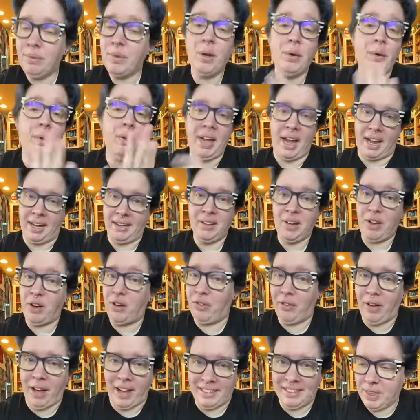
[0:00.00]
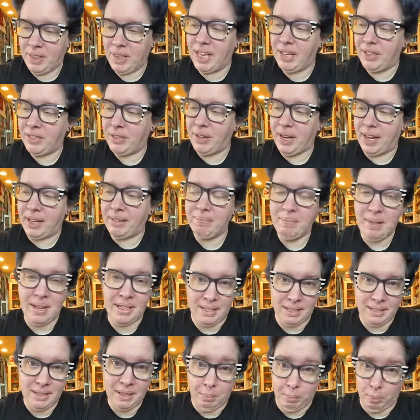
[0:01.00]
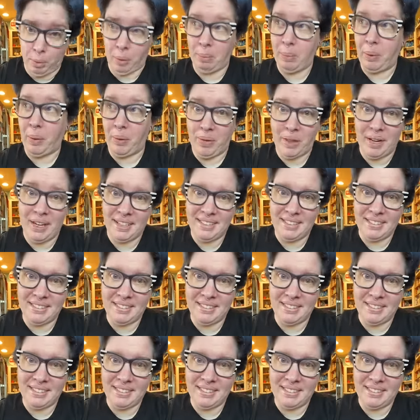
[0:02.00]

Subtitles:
you're okay. You're fine. The internet makes it sound more important than it